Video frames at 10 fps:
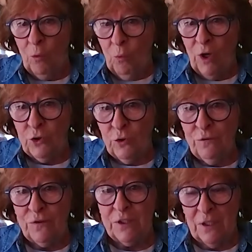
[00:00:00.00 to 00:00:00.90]
What
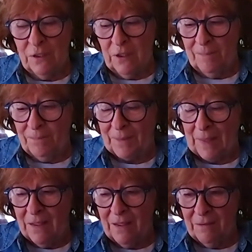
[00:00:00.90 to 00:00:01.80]
you've um,
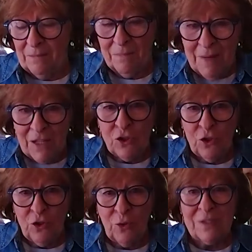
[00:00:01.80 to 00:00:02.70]
uh,
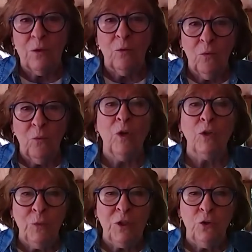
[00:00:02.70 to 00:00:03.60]
mentioned, though, is what do
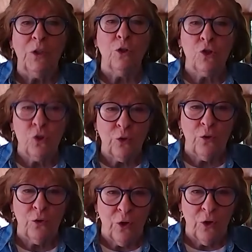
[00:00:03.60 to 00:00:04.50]
we do in the
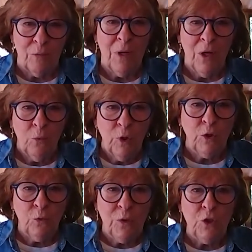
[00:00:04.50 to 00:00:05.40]
shorter term? What do
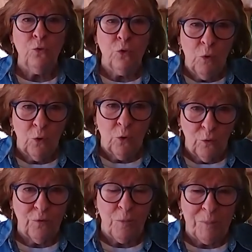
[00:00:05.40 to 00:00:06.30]
we do
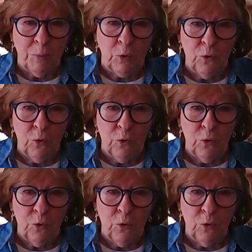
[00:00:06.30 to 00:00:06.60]
tomorrow for people